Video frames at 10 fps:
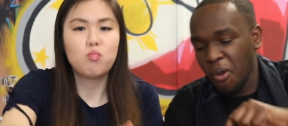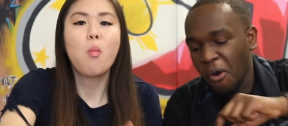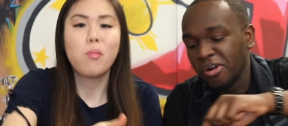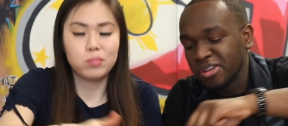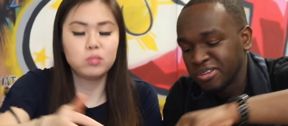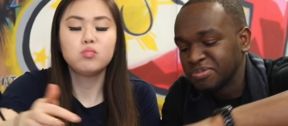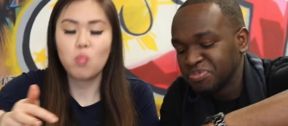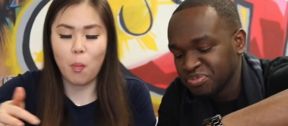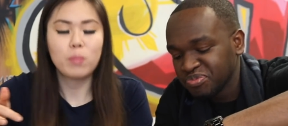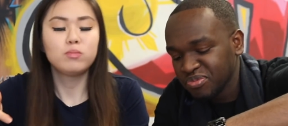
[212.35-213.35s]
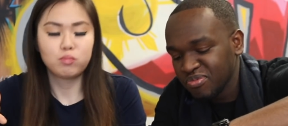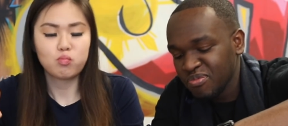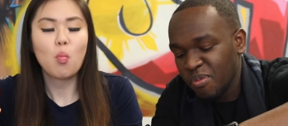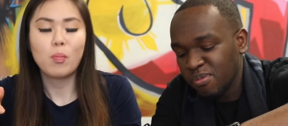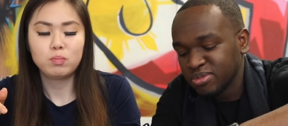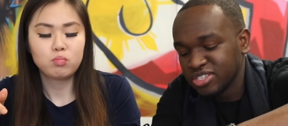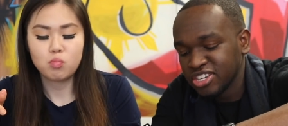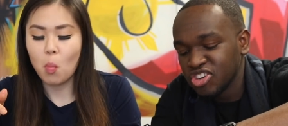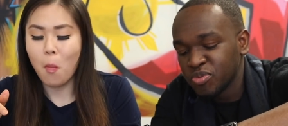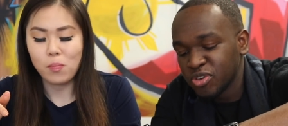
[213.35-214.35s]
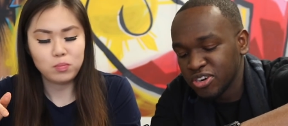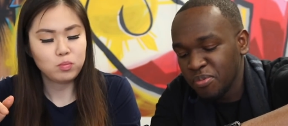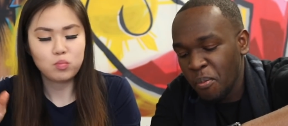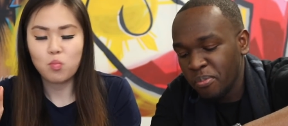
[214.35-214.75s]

Speaker 1: Okay. Say no more.